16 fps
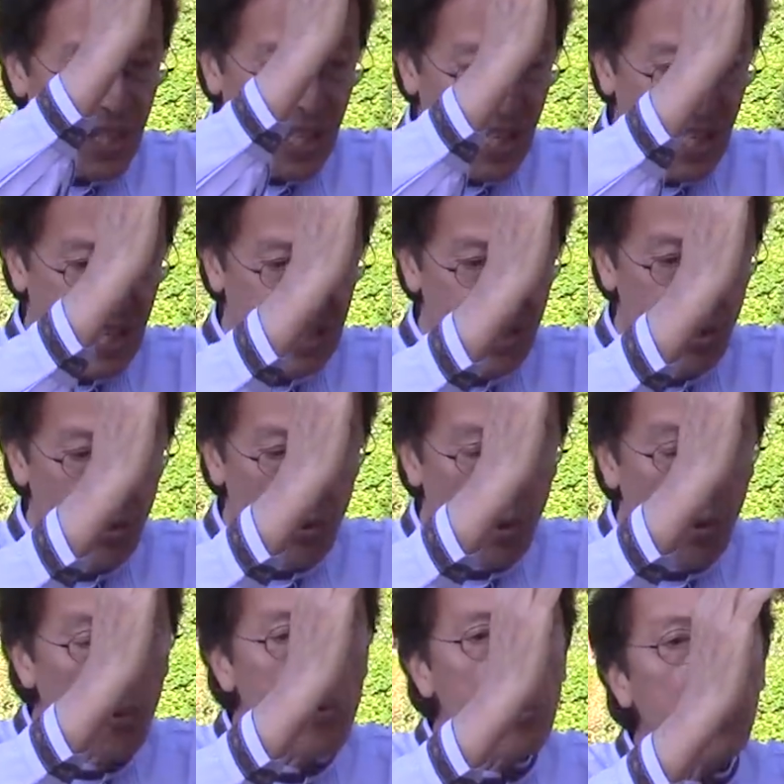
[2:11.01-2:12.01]
and your
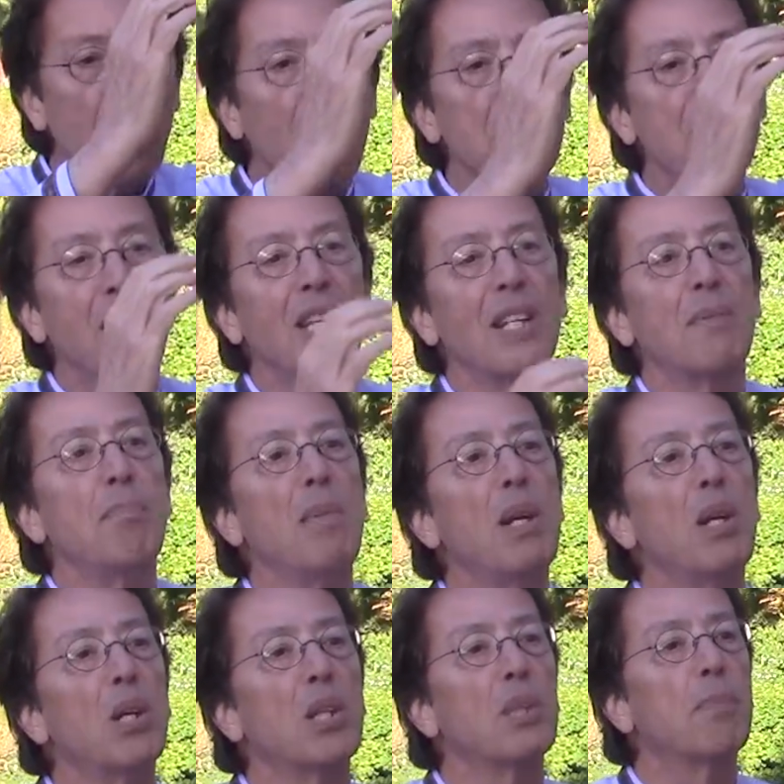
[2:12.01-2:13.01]
own thoughts get
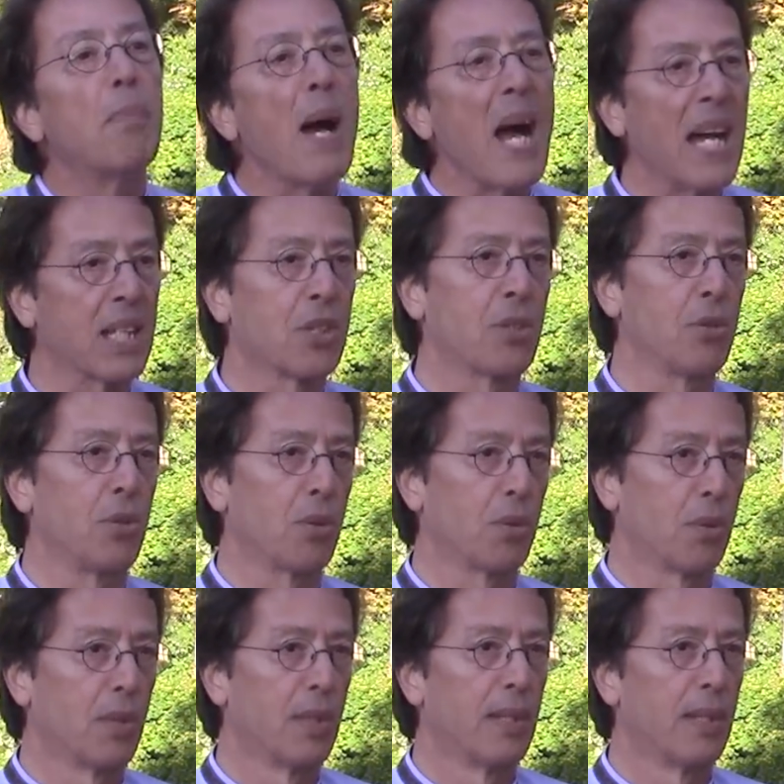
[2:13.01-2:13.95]
mirrored back to you.